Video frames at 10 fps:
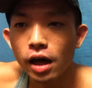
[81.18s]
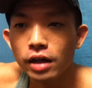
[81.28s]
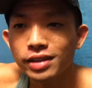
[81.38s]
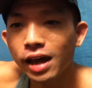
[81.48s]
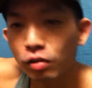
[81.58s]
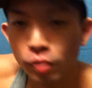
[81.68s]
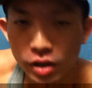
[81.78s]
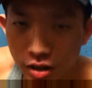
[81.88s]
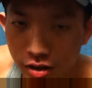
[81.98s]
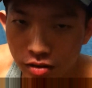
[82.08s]
And that's
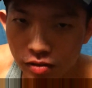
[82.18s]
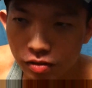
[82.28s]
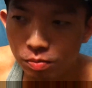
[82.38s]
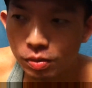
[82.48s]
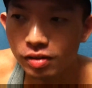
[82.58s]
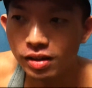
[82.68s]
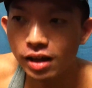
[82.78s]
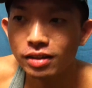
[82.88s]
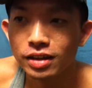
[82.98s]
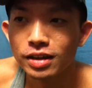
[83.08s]
when his
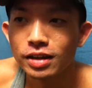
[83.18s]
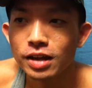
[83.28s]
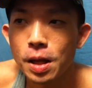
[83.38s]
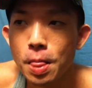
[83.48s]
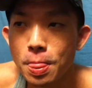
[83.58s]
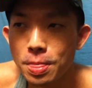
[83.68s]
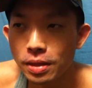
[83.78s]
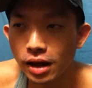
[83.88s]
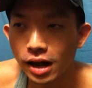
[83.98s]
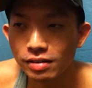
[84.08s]
personality,
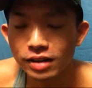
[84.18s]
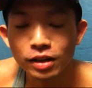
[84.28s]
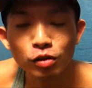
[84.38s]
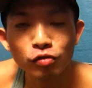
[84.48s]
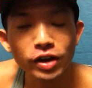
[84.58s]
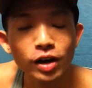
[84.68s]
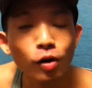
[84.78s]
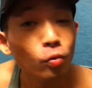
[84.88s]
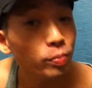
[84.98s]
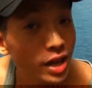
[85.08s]
I started to
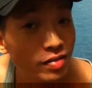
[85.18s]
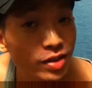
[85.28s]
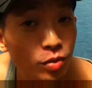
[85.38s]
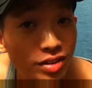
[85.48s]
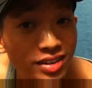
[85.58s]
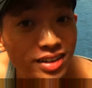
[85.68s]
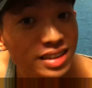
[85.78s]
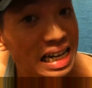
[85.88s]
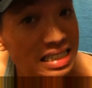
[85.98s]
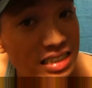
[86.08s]
figure out, maybe wasn't the
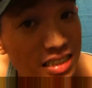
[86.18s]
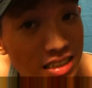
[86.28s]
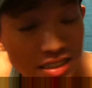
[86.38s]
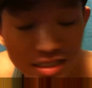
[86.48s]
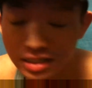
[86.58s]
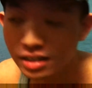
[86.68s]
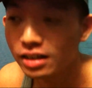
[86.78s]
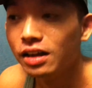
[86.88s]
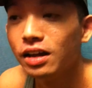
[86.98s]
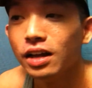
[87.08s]
nicest.
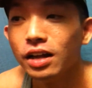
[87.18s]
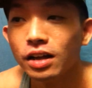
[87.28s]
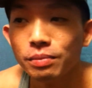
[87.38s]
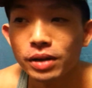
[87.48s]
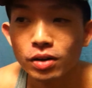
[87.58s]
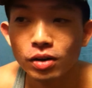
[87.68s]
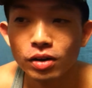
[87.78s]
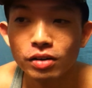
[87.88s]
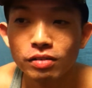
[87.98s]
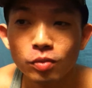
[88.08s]

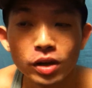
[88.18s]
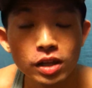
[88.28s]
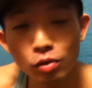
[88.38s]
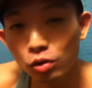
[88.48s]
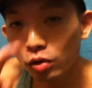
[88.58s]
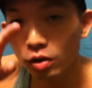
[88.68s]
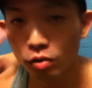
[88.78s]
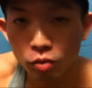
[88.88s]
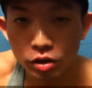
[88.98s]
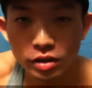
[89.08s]
Because what he would do, he
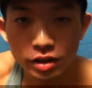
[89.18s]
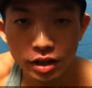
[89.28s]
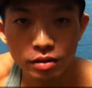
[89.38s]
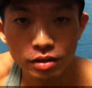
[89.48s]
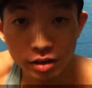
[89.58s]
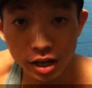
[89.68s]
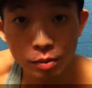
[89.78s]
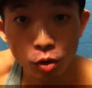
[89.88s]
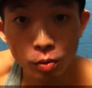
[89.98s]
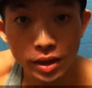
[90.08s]
was watching the
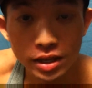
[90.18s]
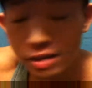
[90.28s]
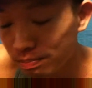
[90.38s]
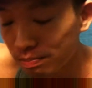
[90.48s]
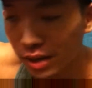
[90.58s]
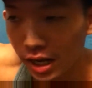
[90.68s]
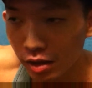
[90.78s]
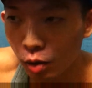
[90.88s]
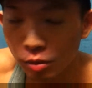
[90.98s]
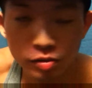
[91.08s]
table, and he
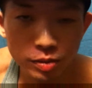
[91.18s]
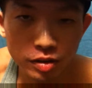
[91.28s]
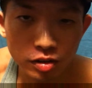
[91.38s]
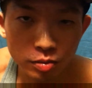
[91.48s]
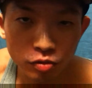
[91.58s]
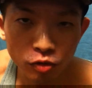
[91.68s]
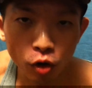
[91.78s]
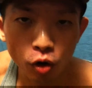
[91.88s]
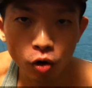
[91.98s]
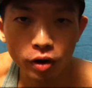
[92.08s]
played Dominant Species
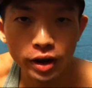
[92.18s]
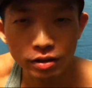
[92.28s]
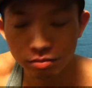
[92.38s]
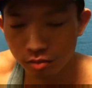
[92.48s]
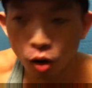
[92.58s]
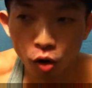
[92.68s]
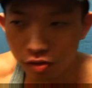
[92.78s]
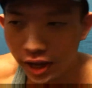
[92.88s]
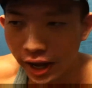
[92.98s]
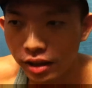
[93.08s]
before and
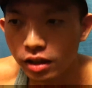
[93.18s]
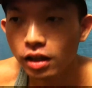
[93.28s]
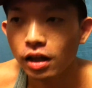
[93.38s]
all of that.